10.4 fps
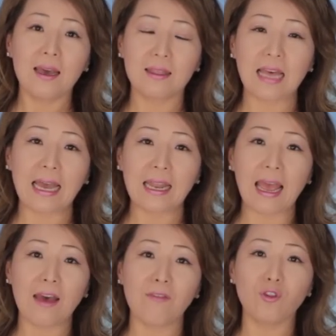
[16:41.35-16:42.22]
that
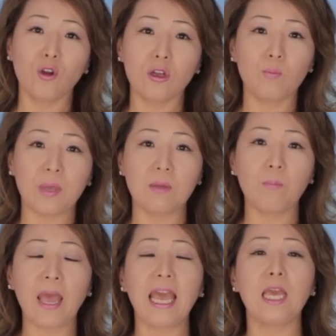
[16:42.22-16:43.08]
have not been
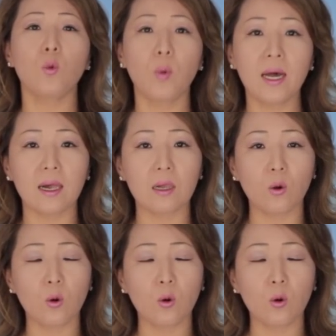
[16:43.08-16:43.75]
paid well